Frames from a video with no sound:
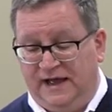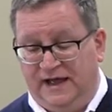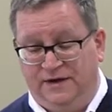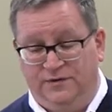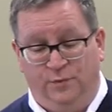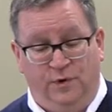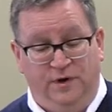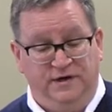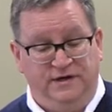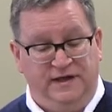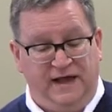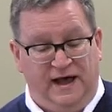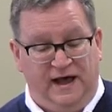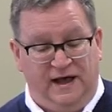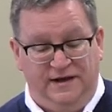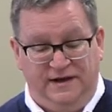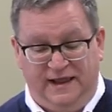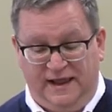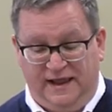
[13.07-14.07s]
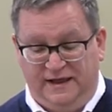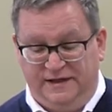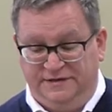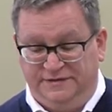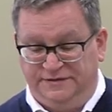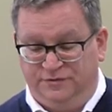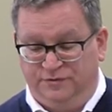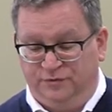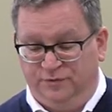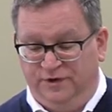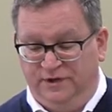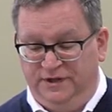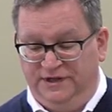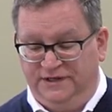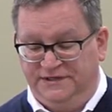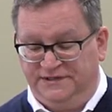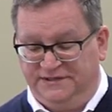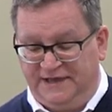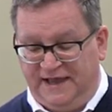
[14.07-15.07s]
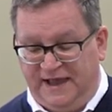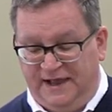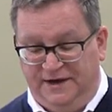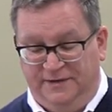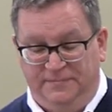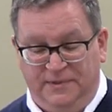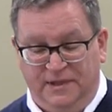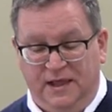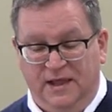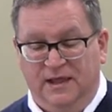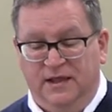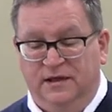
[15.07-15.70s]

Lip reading: on what God has really said.